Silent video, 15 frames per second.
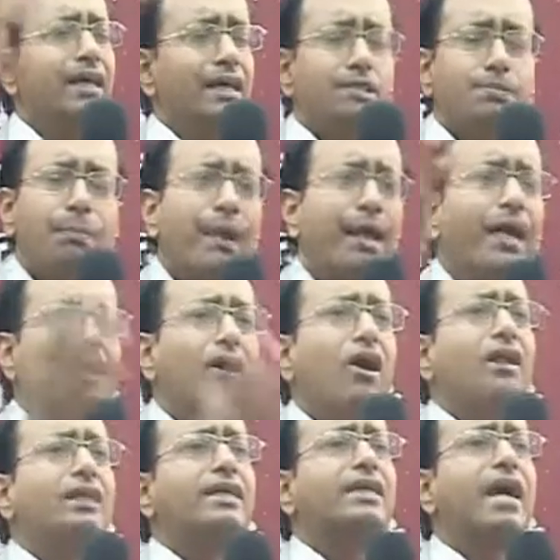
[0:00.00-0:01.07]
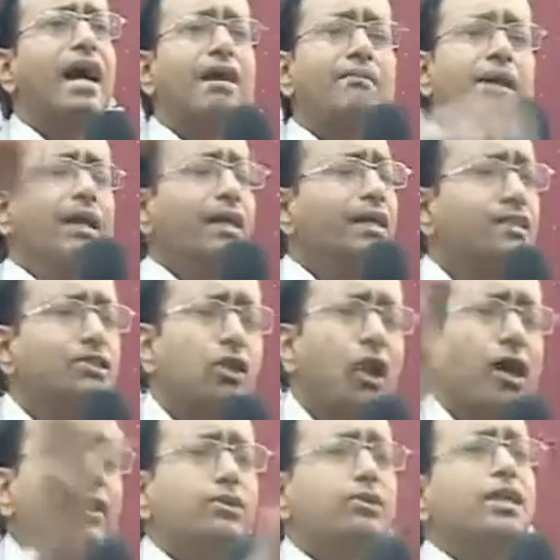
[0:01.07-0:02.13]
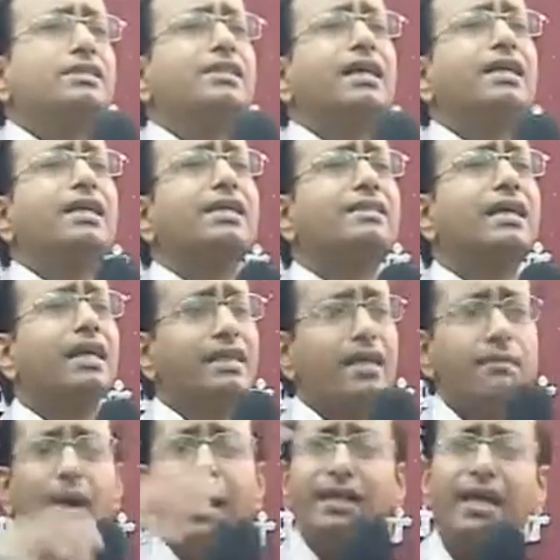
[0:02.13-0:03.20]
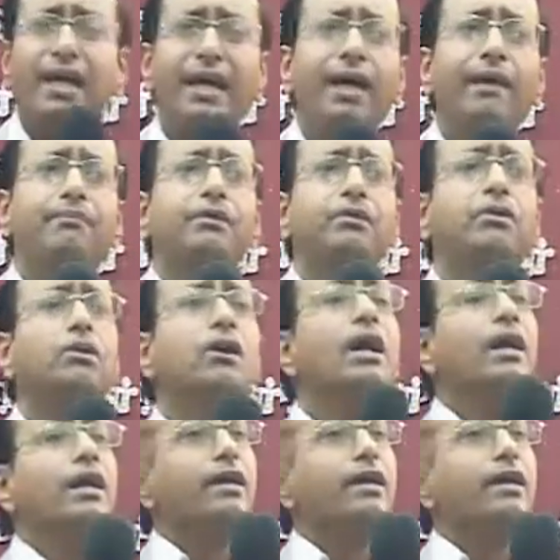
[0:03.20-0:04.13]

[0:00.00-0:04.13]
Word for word: He's praying all the time. He's going to the church. They might hate you.